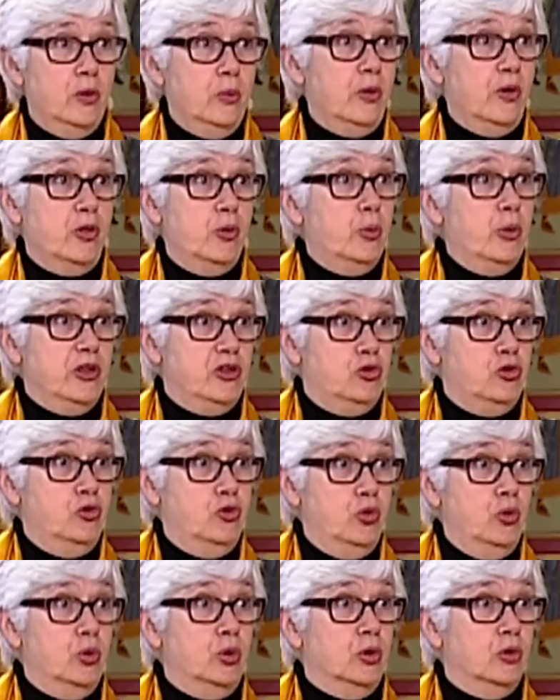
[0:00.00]
with rich
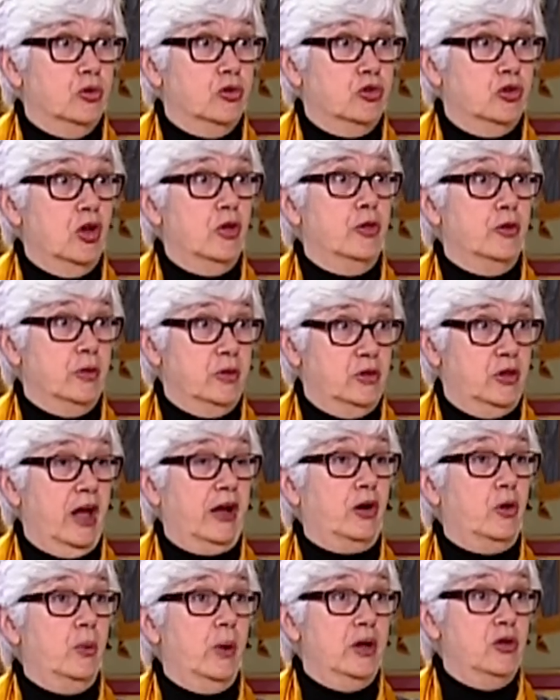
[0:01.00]
jewels. So the
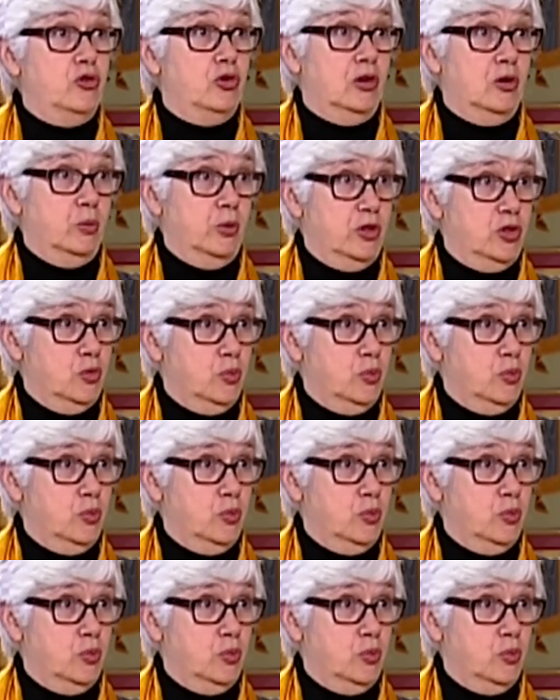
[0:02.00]
decoration with